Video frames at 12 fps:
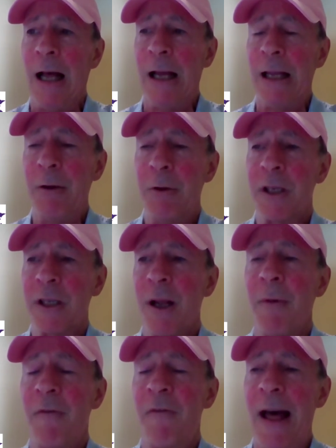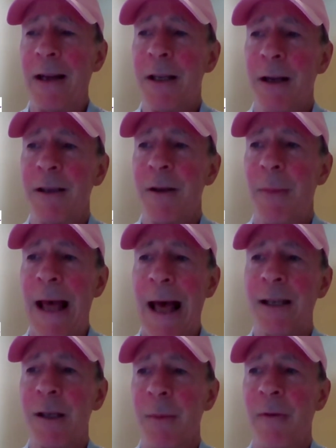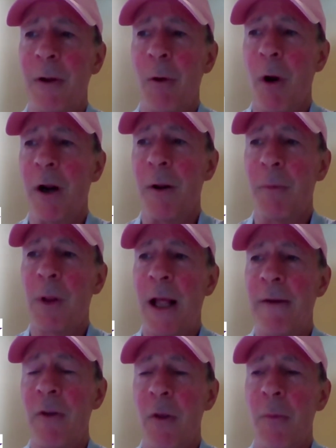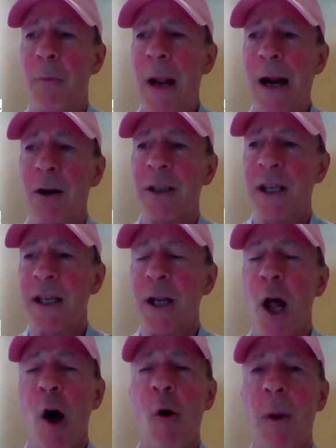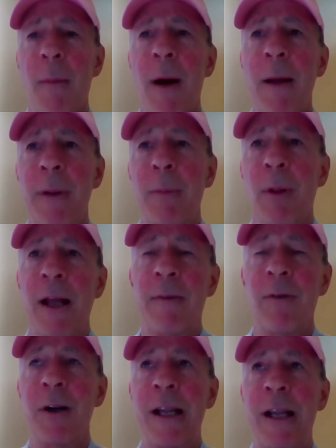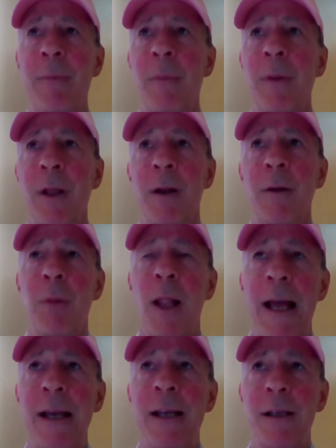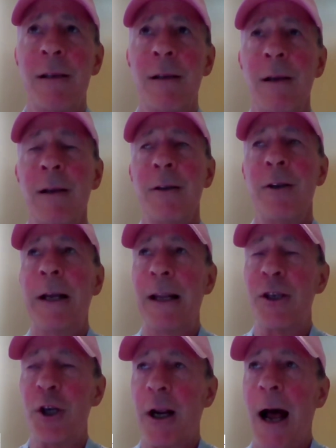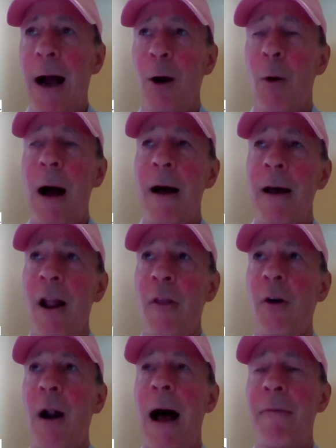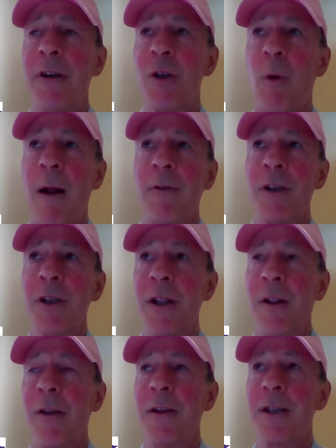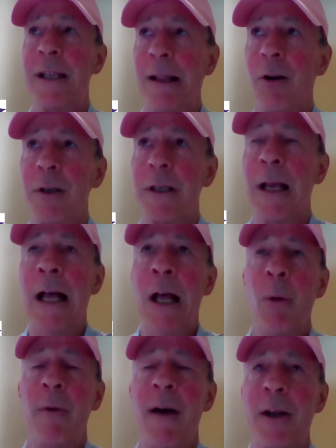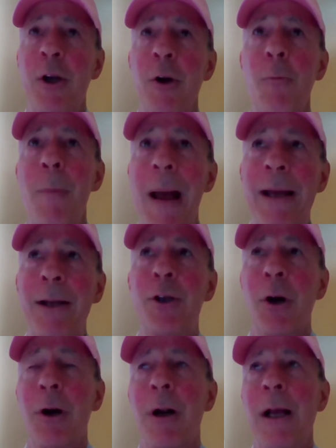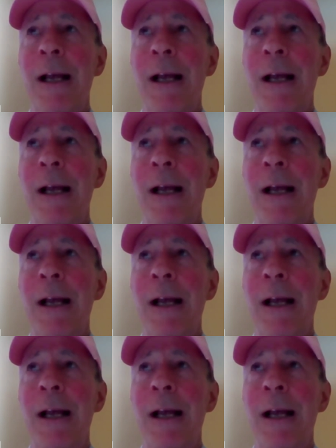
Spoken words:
He was at some event and somebody asked him if he wanted to play for the Bears. He says, no, but I might be playing for a team that plays against Chicago. Another obvious reference to the Steelers. We've had two major